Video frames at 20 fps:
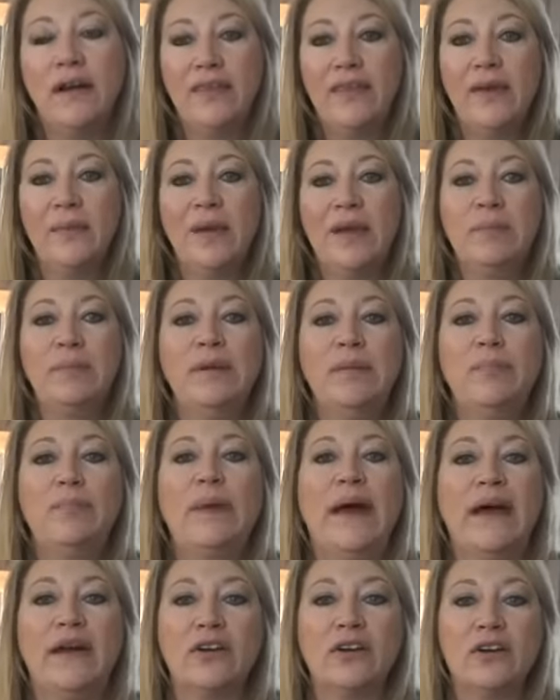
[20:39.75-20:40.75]
They made me
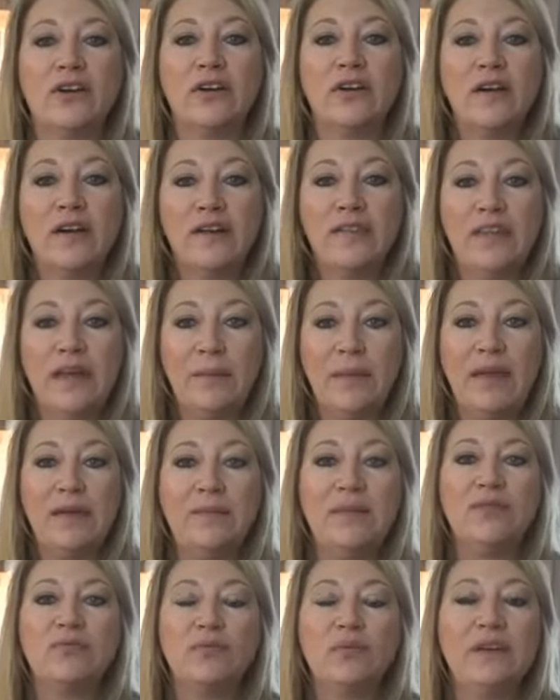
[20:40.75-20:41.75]
better. They made
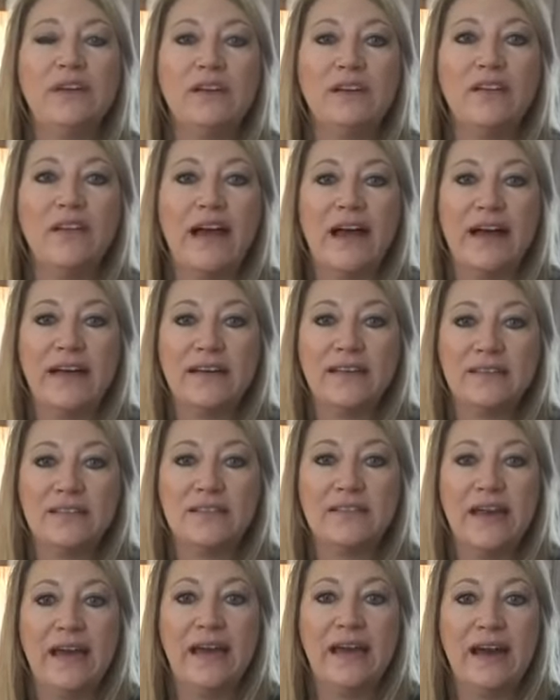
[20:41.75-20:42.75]
me realize
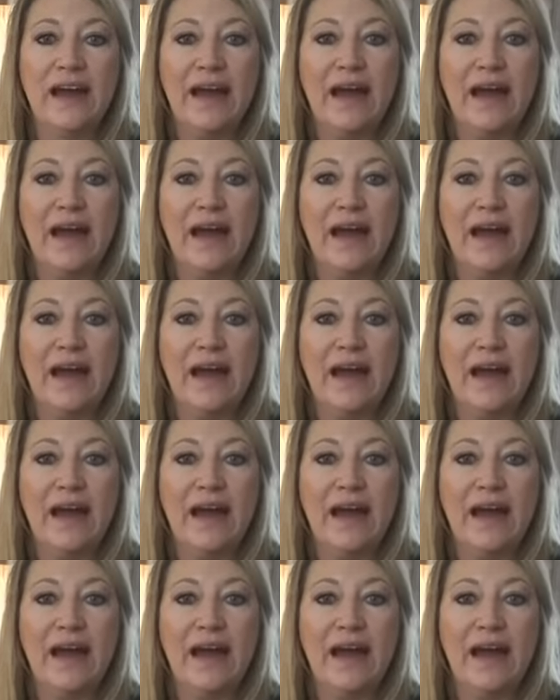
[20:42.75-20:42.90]
that